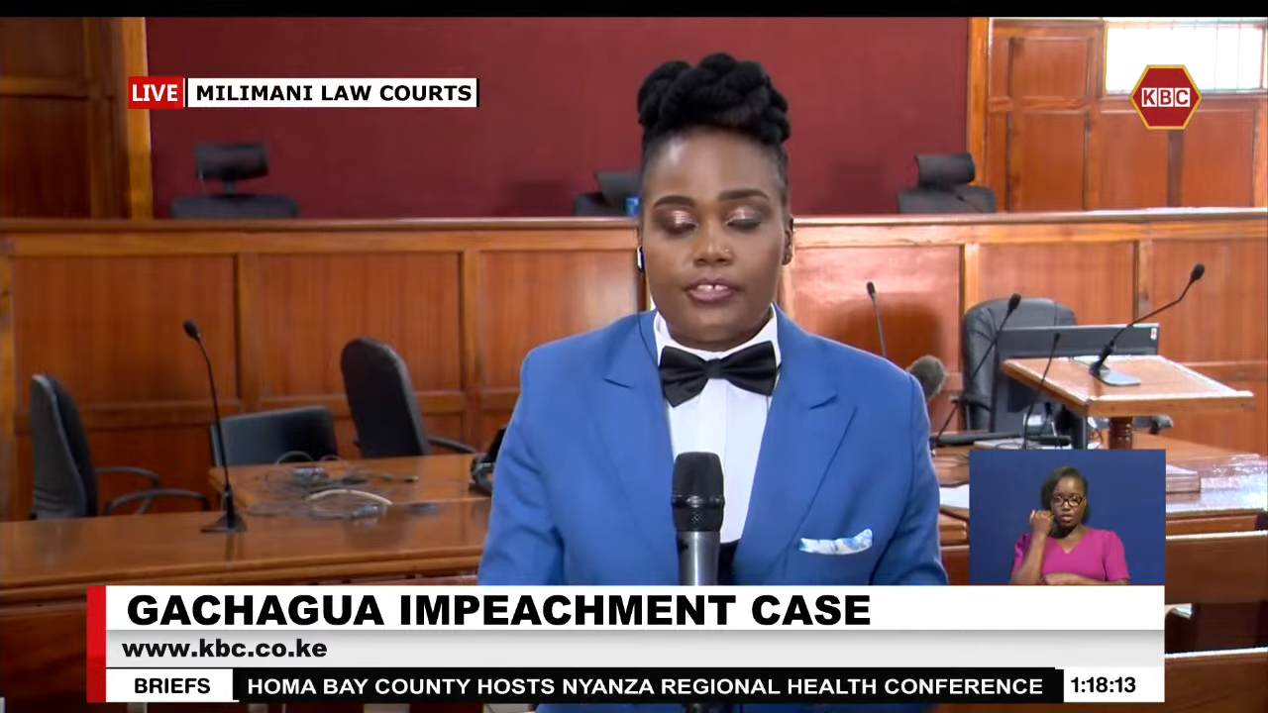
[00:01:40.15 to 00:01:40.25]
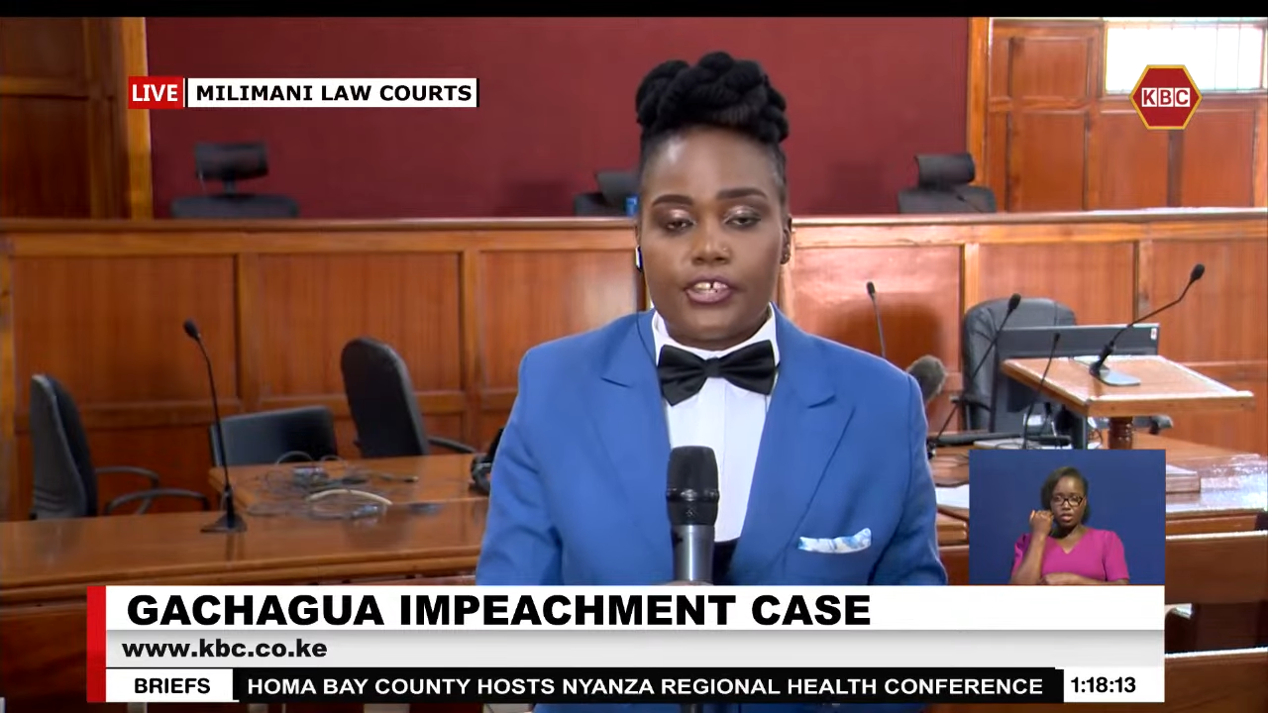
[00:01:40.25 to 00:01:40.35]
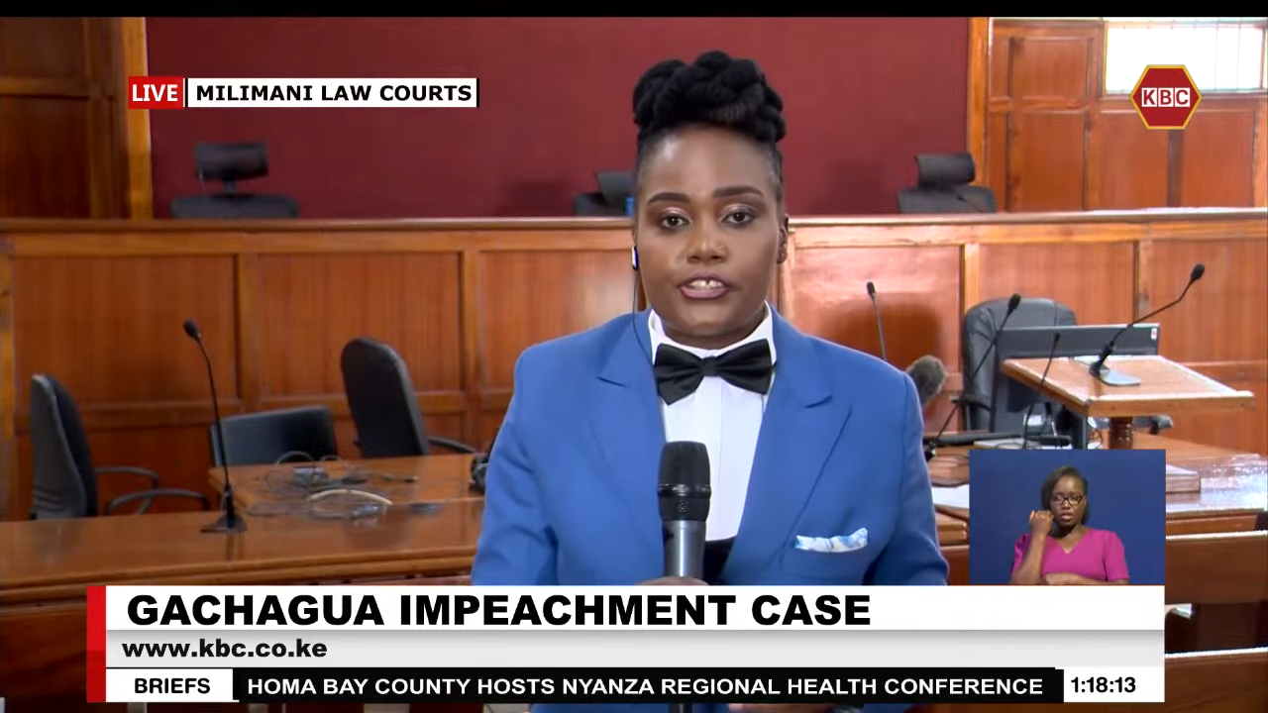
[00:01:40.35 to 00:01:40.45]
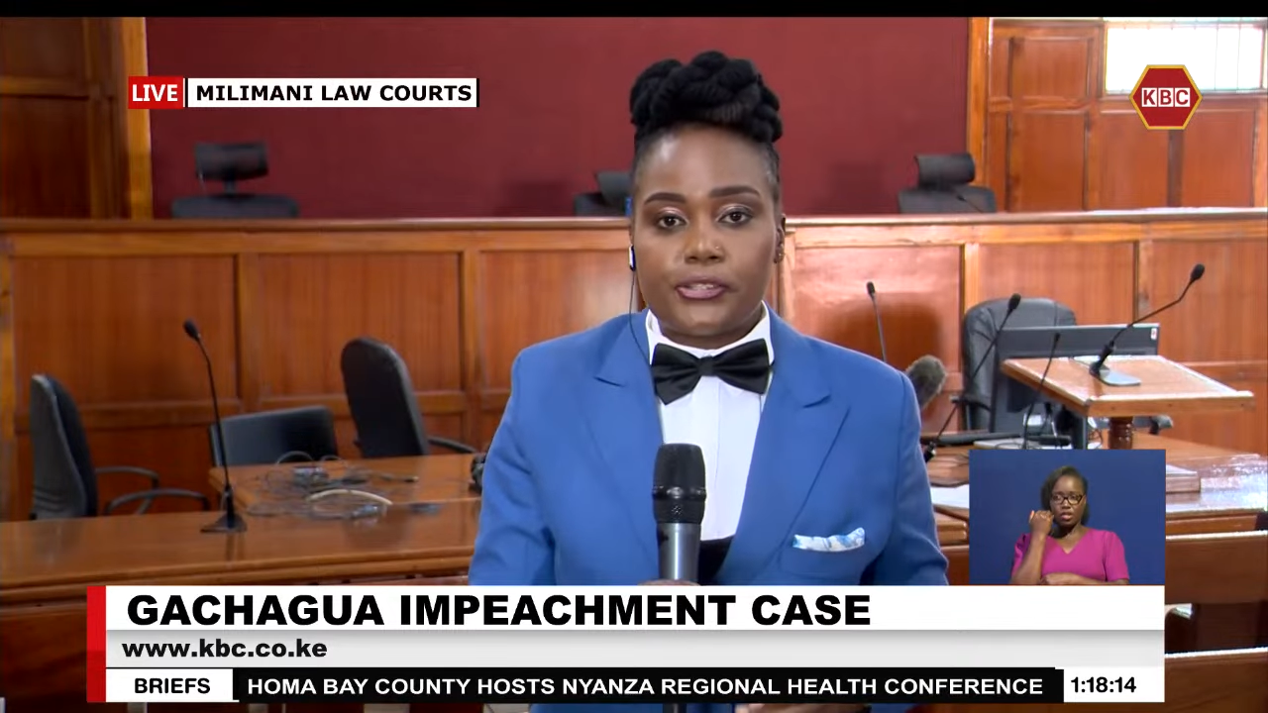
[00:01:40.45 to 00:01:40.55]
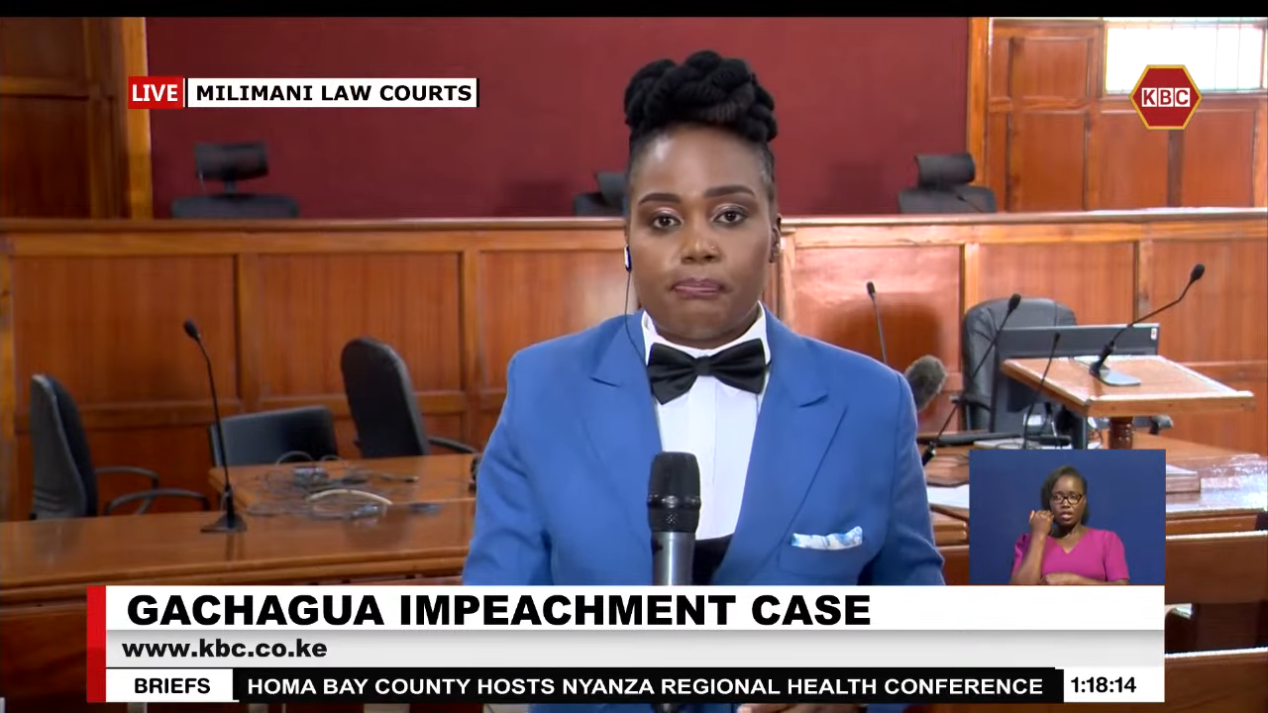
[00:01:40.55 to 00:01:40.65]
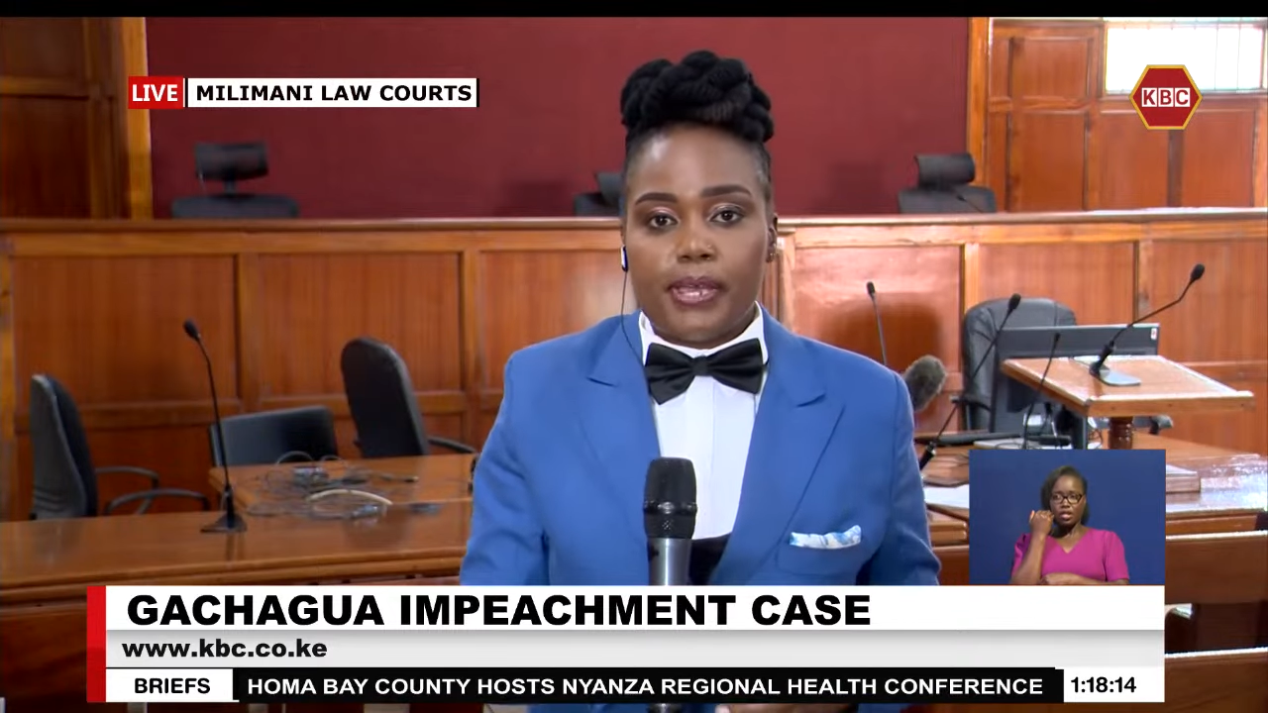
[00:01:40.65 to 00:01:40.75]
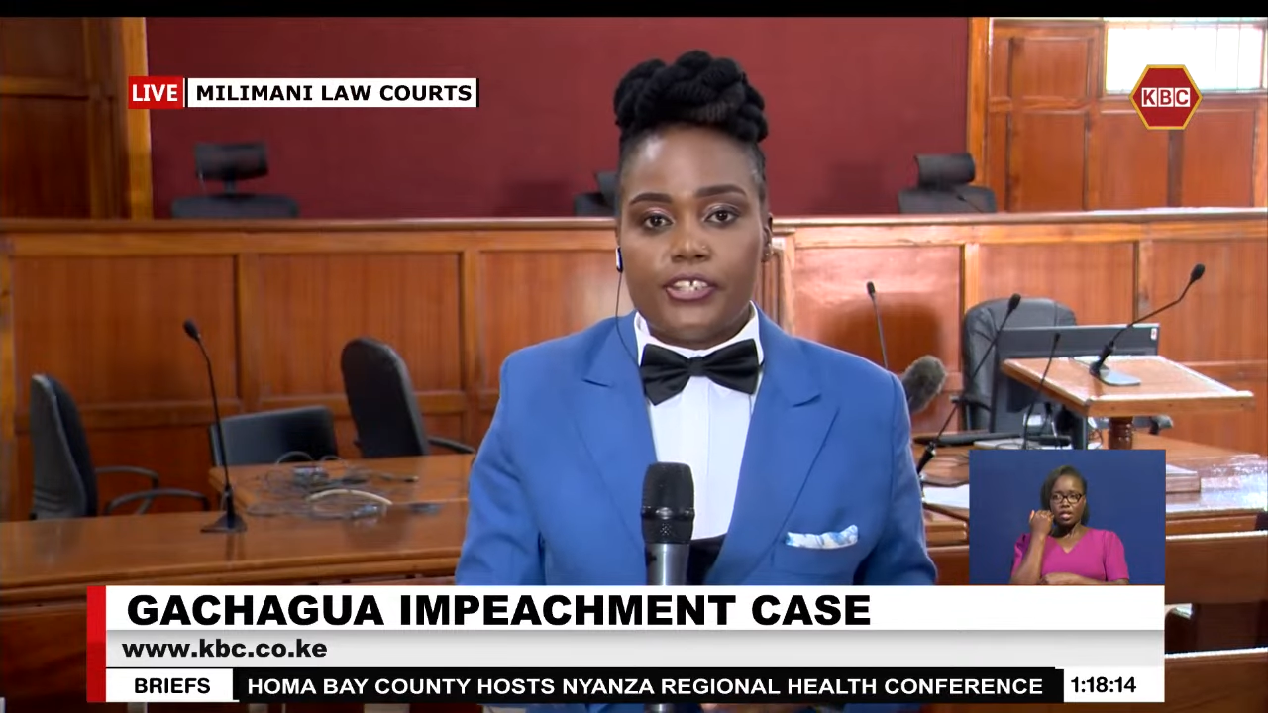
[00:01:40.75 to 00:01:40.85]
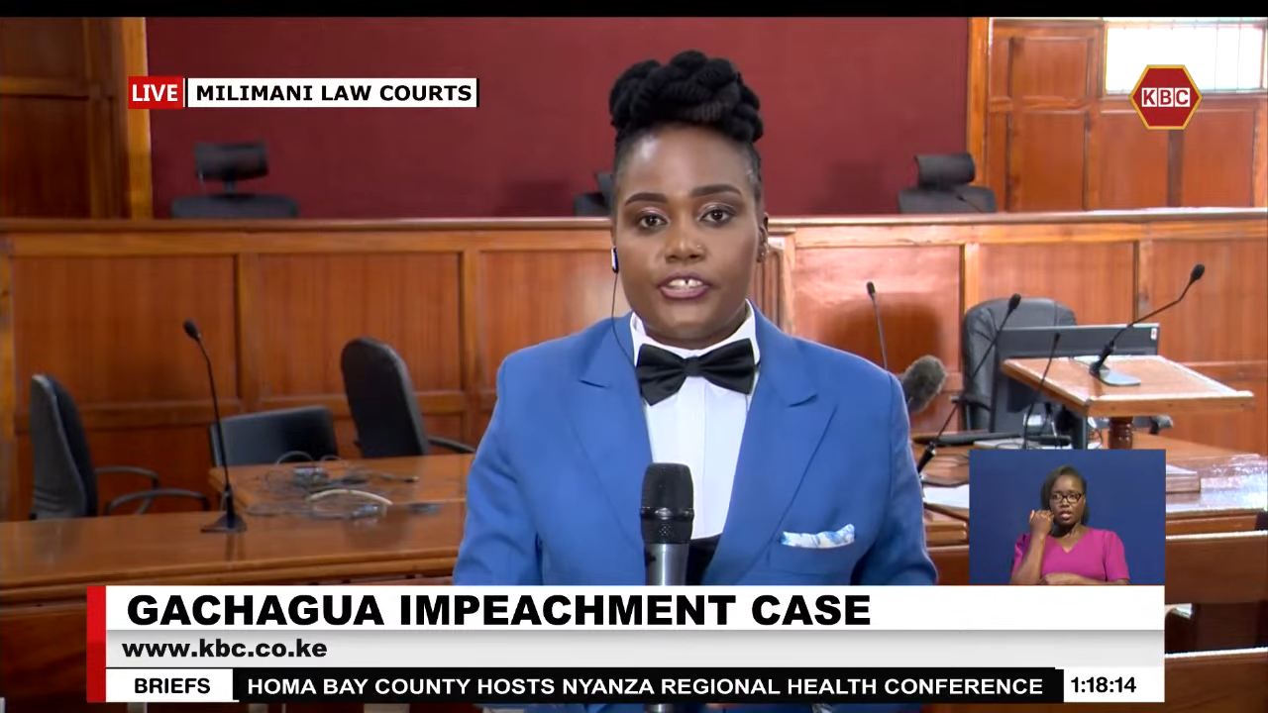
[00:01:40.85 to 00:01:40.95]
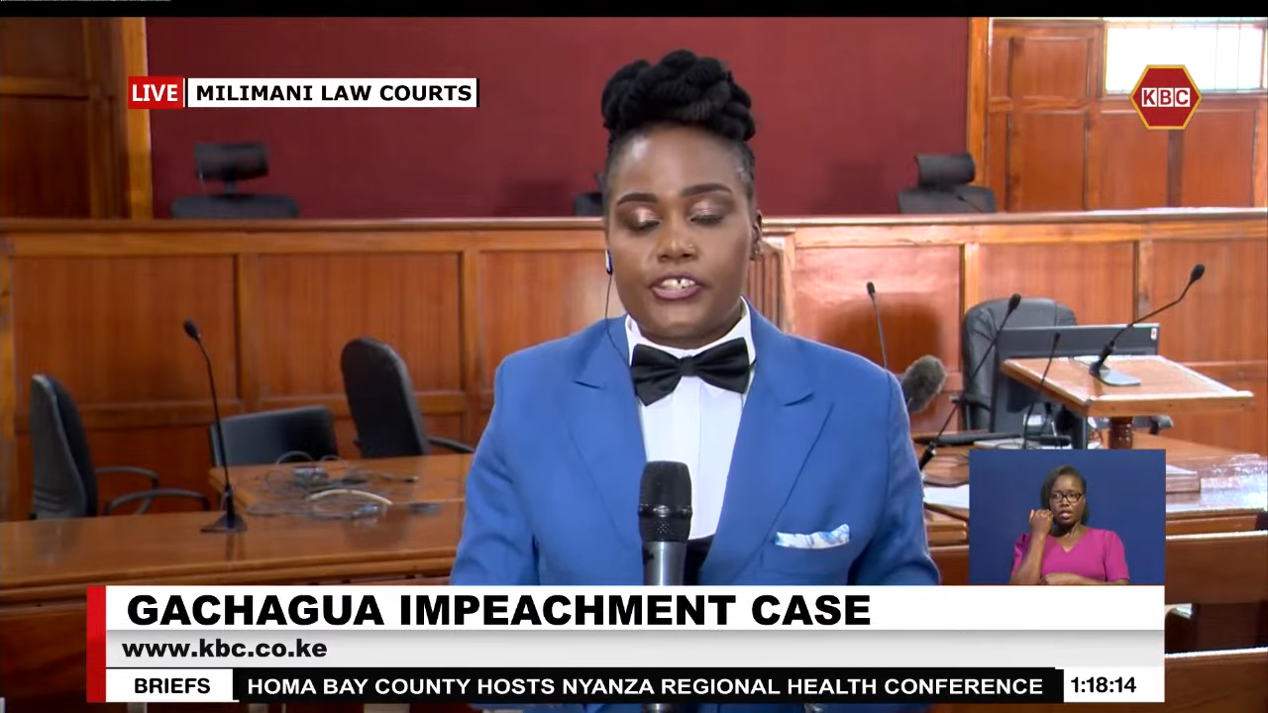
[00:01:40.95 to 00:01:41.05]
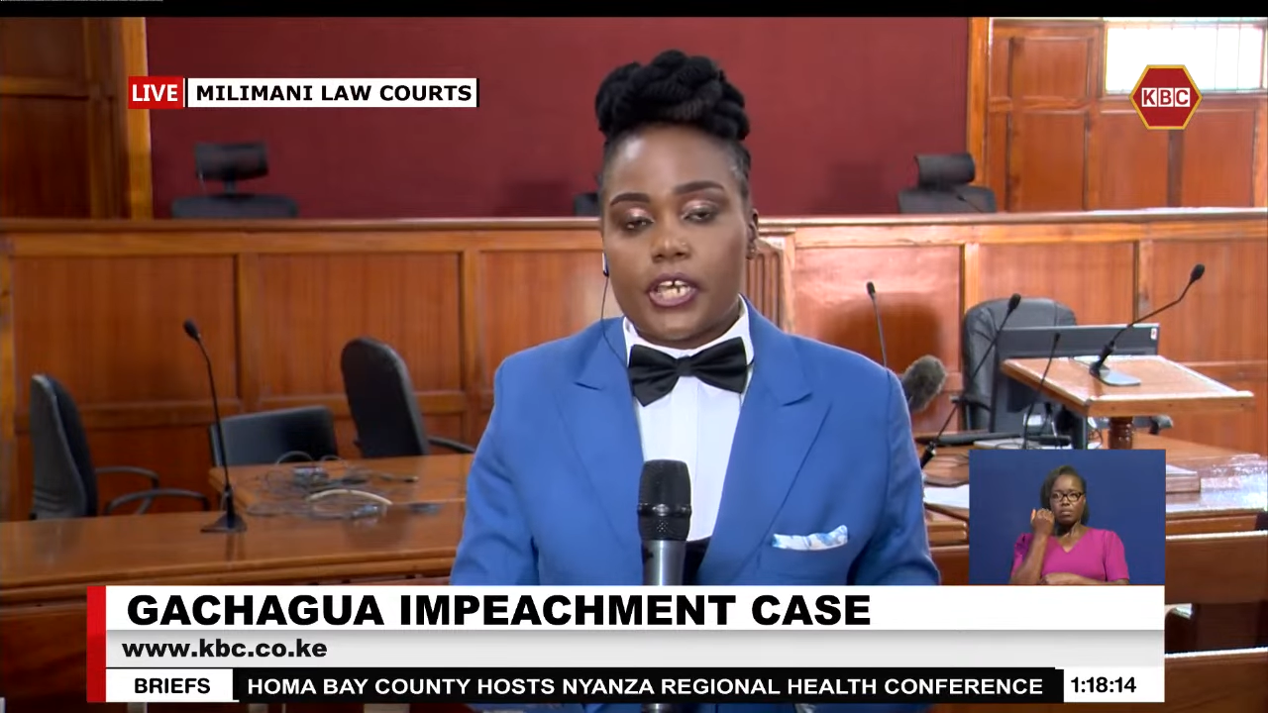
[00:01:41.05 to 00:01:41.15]
this
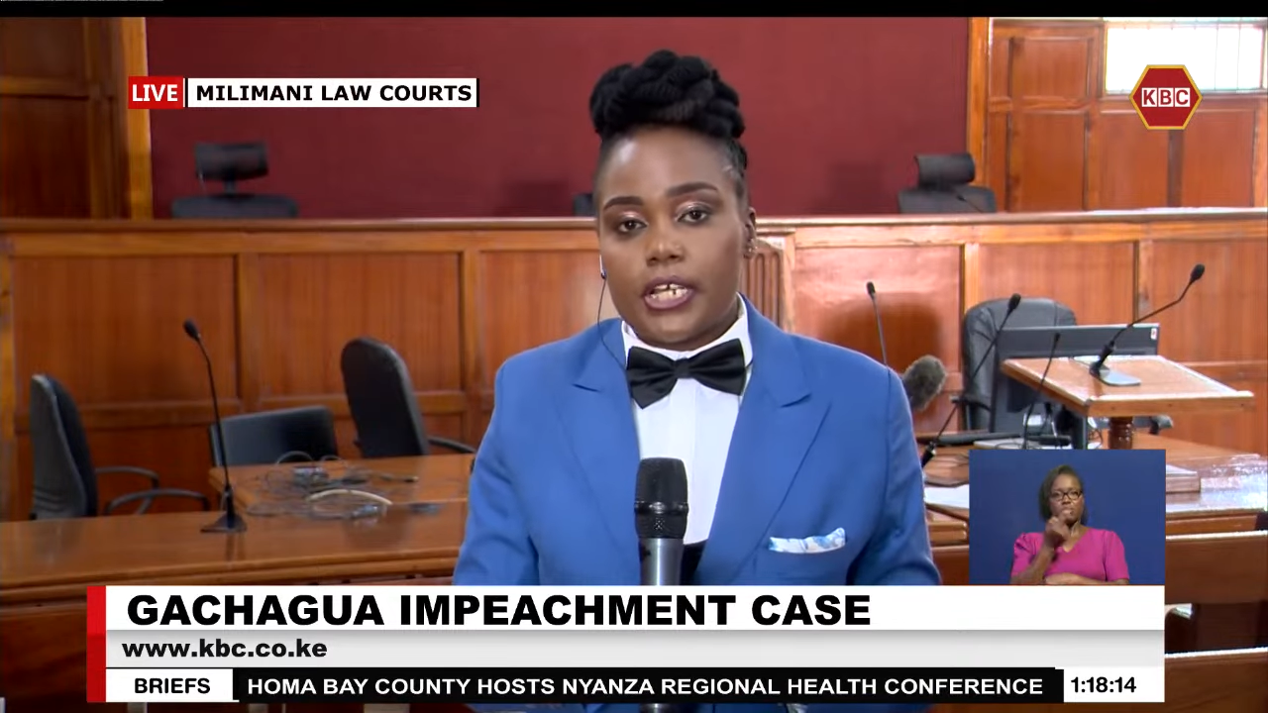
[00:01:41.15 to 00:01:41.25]
bench